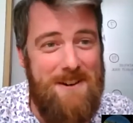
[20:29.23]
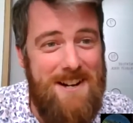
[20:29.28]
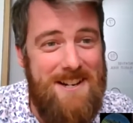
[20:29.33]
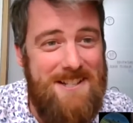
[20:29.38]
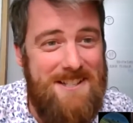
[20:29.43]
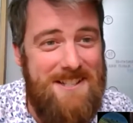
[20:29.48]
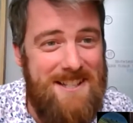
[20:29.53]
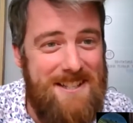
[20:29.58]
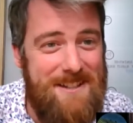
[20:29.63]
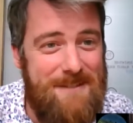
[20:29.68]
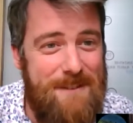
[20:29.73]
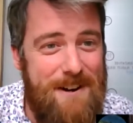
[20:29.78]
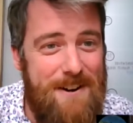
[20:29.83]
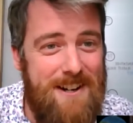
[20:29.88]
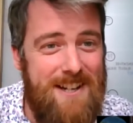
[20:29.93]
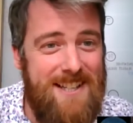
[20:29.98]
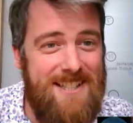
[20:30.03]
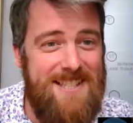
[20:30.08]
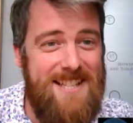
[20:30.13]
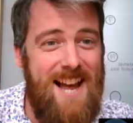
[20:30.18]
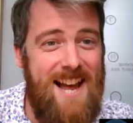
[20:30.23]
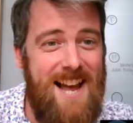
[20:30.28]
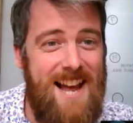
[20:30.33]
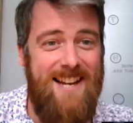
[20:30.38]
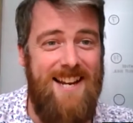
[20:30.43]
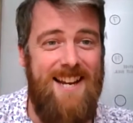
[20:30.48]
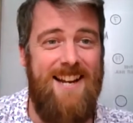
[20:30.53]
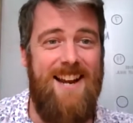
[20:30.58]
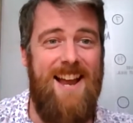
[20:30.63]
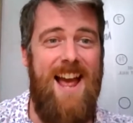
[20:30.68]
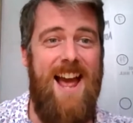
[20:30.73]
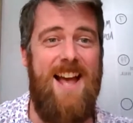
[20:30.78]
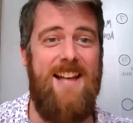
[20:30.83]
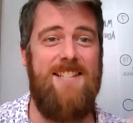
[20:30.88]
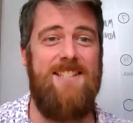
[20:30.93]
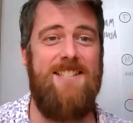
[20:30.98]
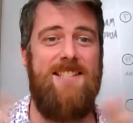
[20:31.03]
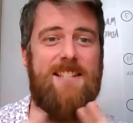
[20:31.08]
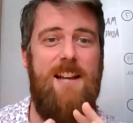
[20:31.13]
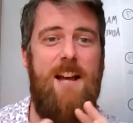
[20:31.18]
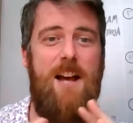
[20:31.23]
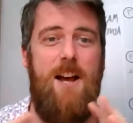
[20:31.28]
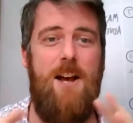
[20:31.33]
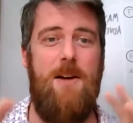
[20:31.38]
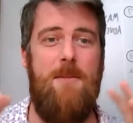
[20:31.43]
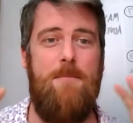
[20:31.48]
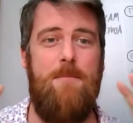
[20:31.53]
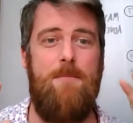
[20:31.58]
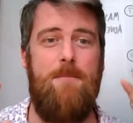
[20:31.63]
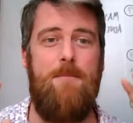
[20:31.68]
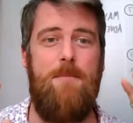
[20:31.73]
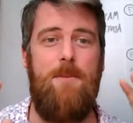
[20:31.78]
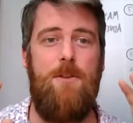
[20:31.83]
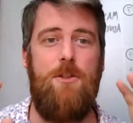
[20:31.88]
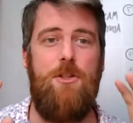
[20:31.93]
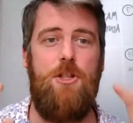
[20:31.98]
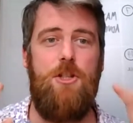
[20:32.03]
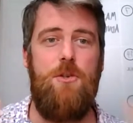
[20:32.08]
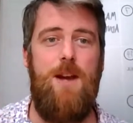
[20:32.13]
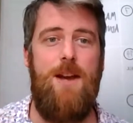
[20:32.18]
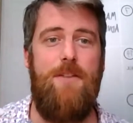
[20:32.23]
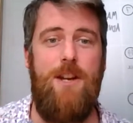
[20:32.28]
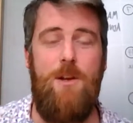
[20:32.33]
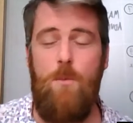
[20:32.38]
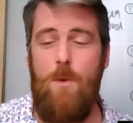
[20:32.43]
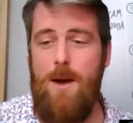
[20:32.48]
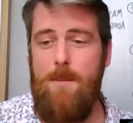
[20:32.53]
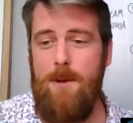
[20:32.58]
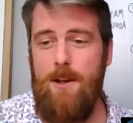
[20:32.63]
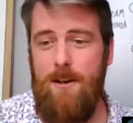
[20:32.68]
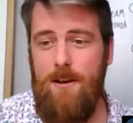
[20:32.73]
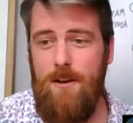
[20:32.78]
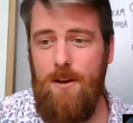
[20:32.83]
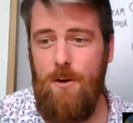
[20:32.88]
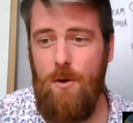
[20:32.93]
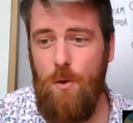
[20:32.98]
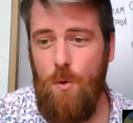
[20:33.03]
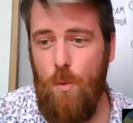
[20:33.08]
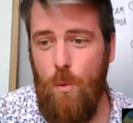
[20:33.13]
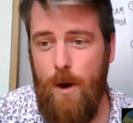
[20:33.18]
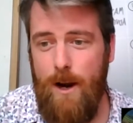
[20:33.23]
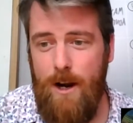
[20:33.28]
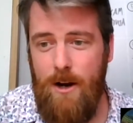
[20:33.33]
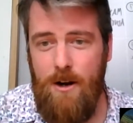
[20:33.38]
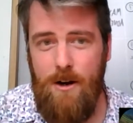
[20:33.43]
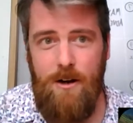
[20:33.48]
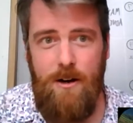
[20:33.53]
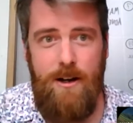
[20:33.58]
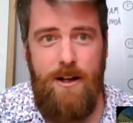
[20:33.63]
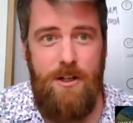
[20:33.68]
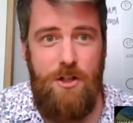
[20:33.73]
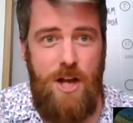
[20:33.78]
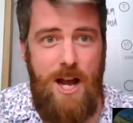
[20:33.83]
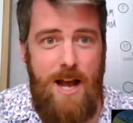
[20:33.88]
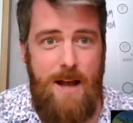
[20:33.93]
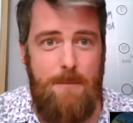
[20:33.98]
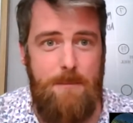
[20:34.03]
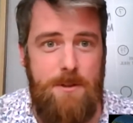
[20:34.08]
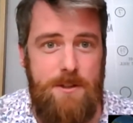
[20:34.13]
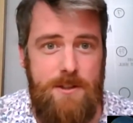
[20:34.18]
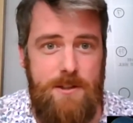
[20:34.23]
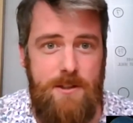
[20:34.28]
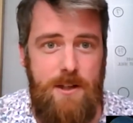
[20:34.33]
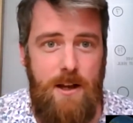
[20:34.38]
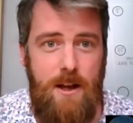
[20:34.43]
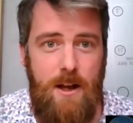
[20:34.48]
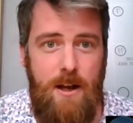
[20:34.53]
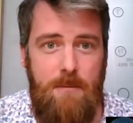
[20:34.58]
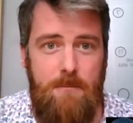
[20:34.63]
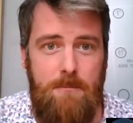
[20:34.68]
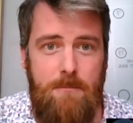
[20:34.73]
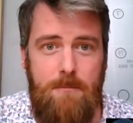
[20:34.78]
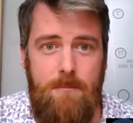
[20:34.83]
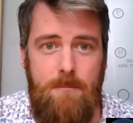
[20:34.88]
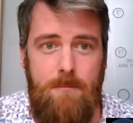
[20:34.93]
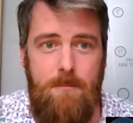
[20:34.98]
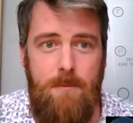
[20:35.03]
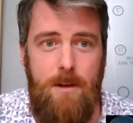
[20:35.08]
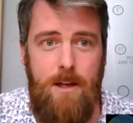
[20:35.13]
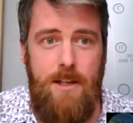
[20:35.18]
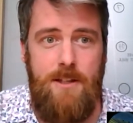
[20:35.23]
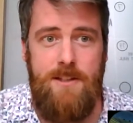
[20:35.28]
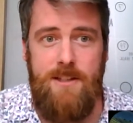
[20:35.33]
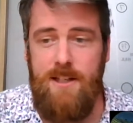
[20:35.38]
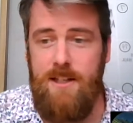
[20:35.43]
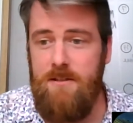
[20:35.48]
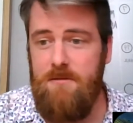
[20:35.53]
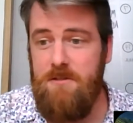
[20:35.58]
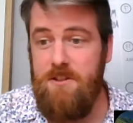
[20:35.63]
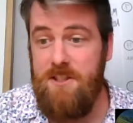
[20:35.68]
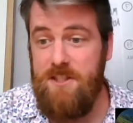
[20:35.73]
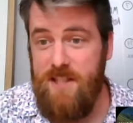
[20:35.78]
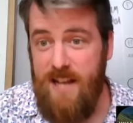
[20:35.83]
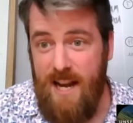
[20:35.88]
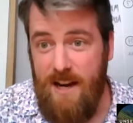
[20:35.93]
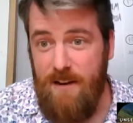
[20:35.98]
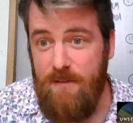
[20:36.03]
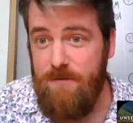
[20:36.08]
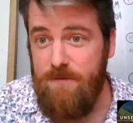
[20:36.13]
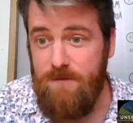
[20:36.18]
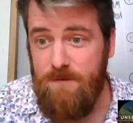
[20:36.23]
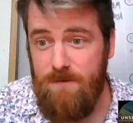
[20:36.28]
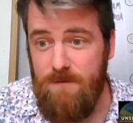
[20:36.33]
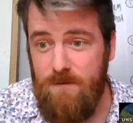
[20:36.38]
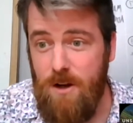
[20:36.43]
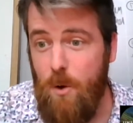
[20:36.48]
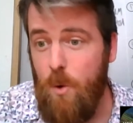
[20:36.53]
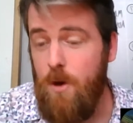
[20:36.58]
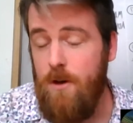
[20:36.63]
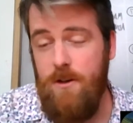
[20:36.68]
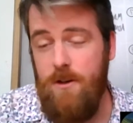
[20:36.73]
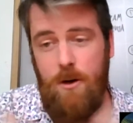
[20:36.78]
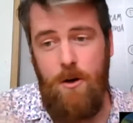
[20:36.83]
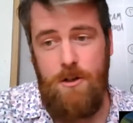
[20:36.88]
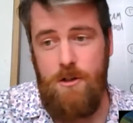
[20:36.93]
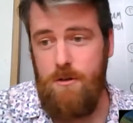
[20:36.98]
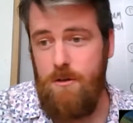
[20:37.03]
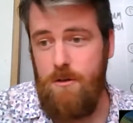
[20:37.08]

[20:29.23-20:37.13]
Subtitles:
questions. Ferry Asani asks, do you have any women who wear hijabs? Is it safe, or do